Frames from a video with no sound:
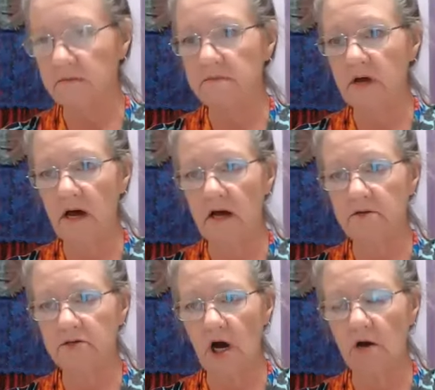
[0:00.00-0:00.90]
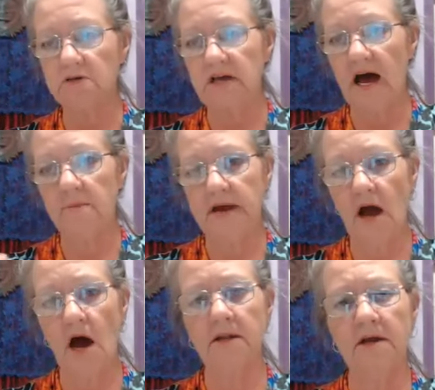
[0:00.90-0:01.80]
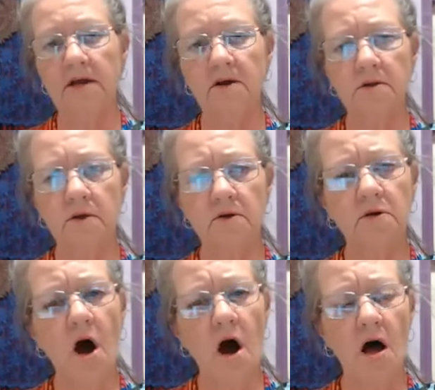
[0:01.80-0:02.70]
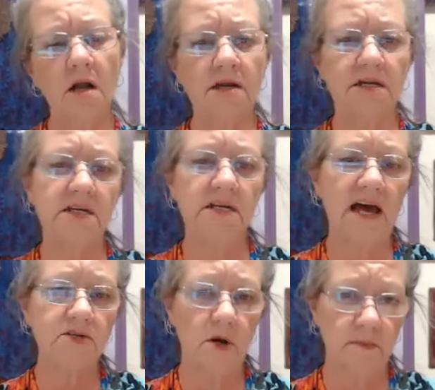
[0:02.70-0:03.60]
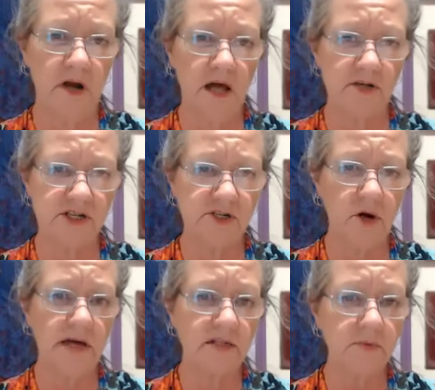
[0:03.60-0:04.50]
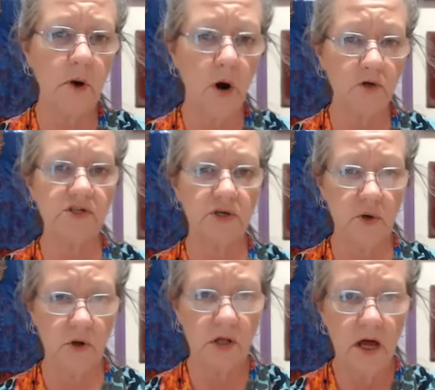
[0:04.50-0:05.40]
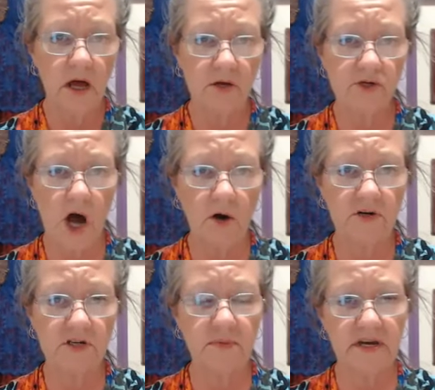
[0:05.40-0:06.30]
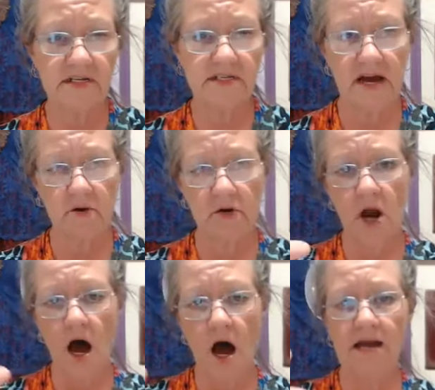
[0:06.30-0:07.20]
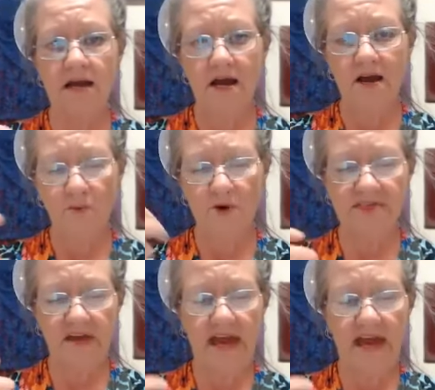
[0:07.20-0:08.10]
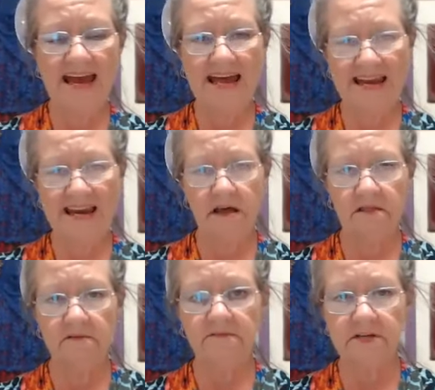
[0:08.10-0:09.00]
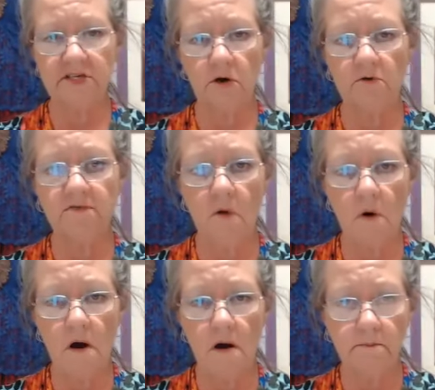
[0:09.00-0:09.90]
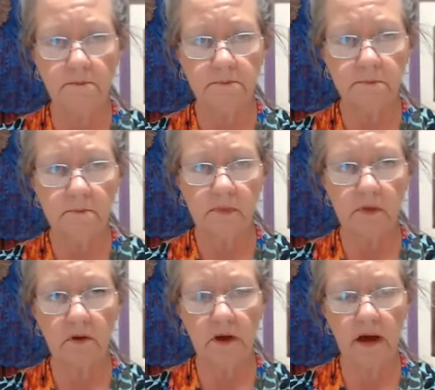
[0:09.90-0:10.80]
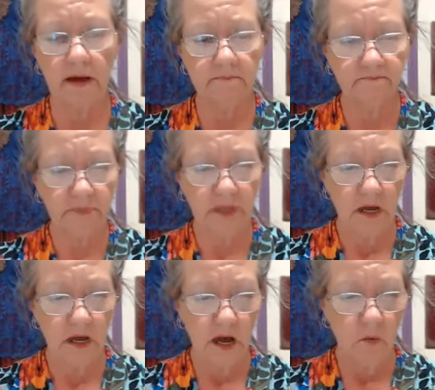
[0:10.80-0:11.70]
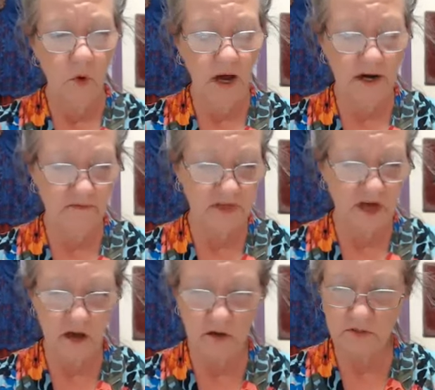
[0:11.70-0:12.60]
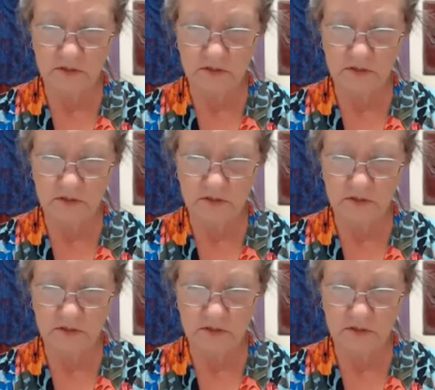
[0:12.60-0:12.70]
chakras beyond. They're called, in today's terminology, transpersonal chakras because they're not within the physical form. Okay, one of those